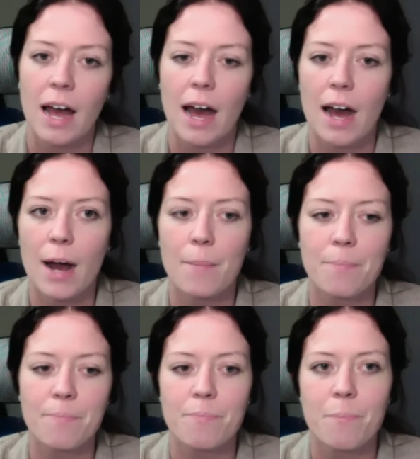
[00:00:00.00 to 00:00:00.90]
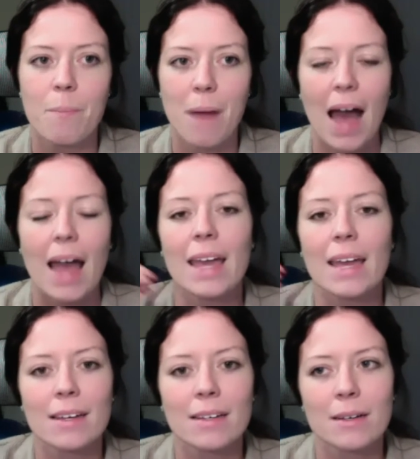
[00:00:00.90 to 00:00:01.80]

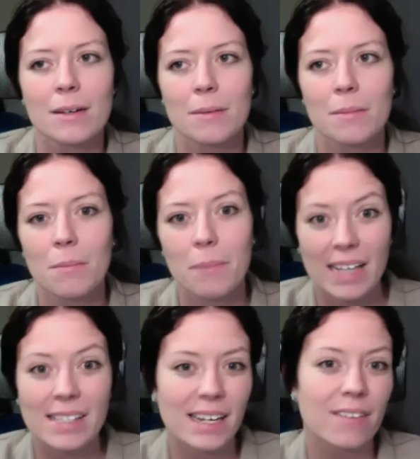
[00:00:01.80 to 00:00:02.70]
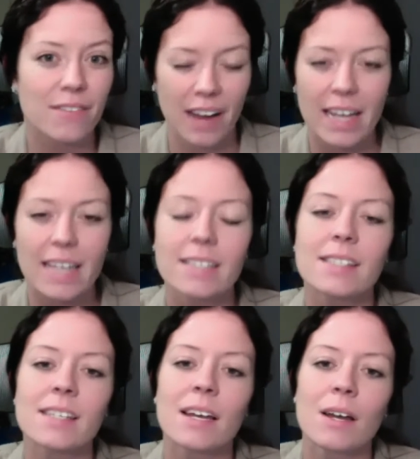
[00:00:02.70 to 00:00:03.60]
My best advice
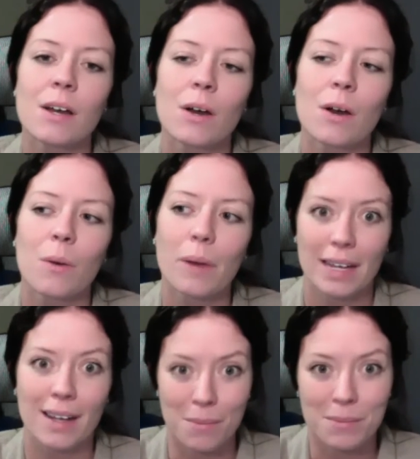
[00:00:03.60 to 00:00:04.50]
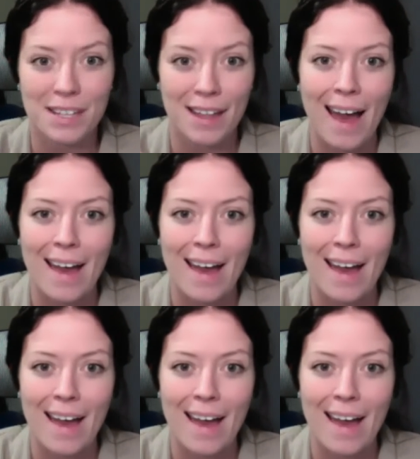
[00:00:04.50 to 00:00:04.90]
when it comes to that